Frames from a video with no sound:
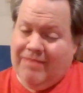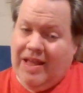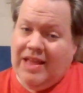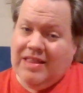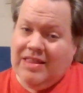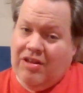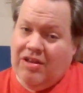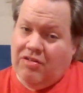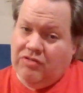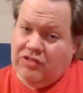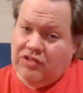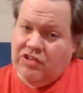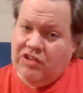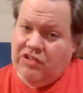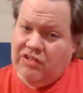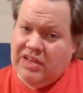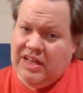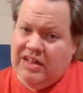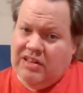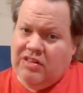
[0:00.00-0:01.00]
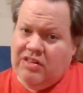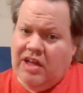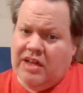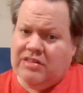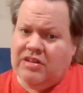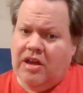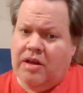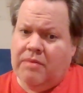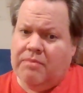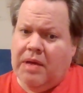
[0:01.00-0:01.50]
and those two get a lot
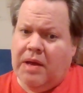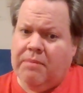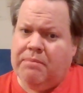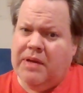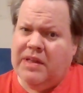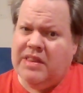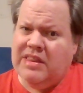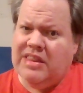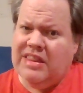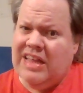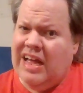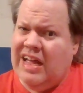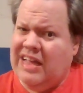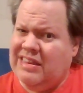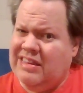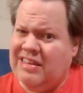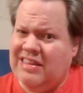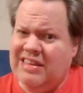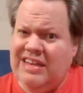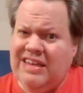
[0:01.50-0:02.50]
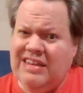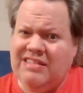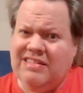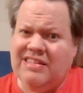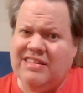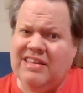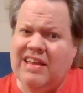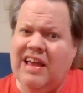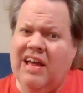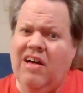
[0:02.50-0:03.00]
of time about, but not
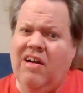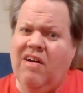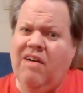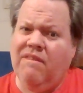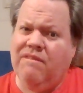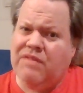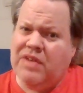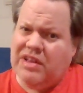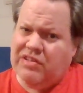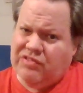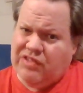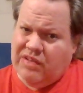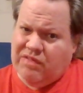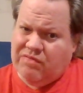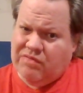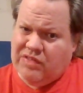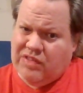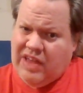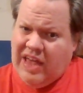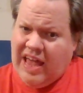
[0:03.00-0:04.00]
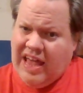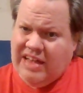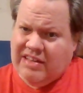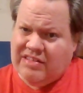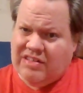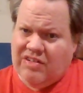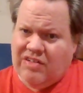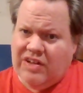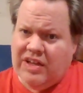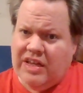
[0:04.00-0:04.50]
these television
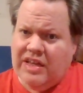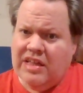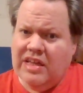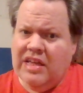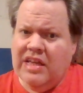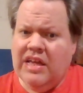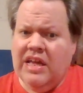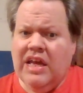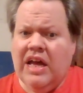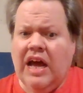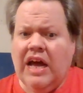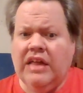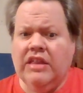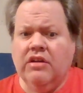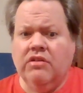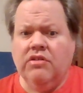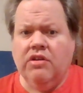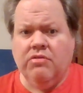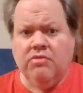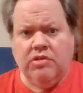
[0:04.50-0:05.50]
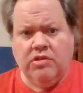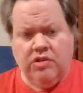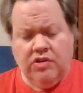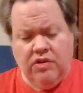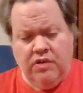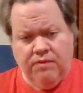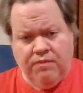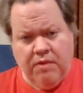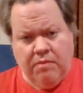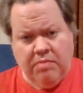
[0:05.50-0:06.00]
takes on it. I know there were
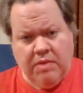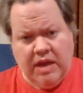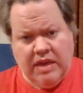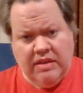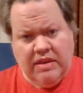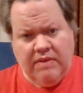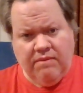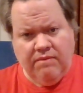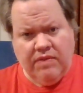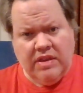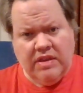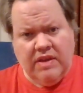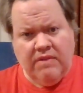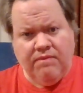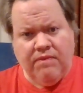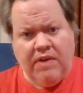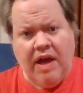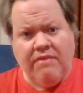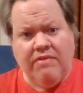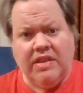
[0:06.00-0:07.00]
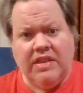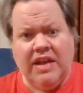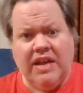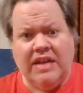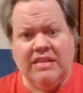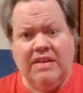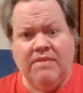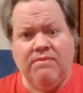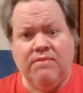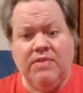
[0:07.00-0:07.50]
two from 1955 and
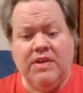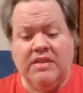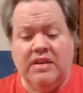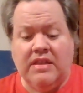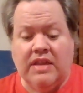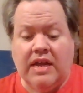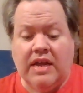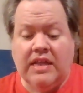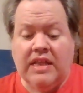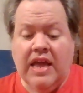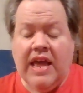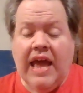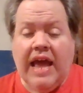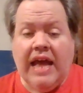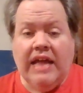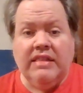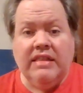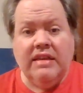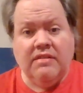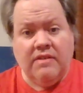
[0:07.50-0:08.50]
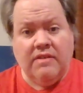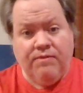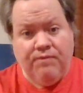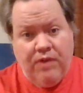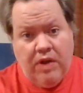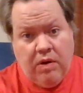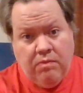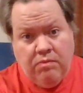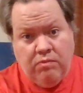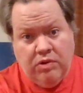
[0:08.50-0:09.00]
1959, and this
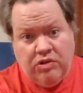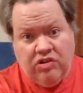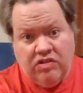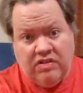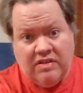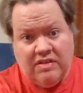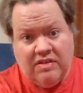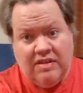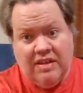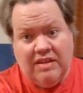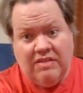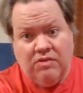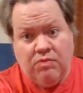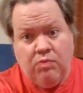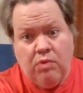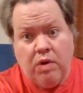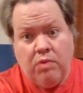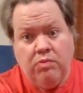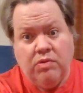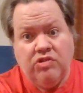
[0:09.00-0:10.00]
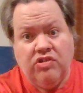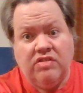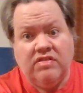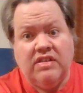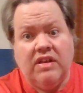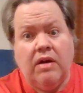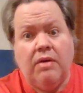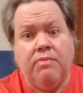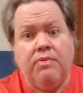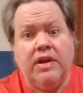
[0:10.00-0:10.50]
film, which is this one, which is
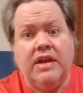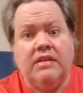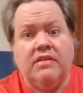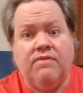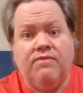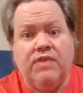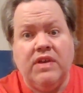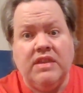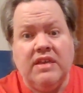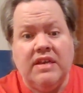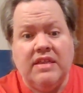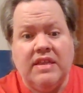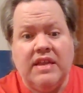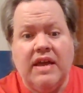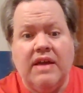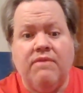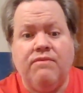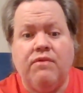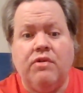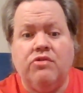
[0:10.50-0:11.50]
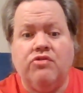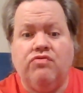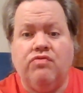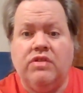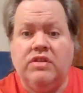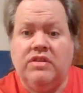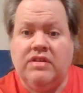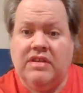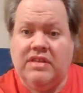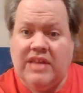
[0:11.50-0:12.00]
celebrating its 50th
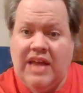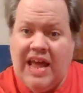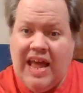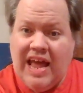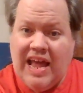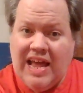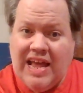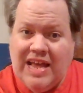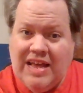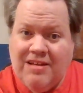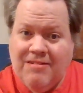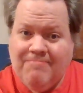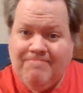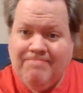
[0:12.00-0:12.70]
anniversary today.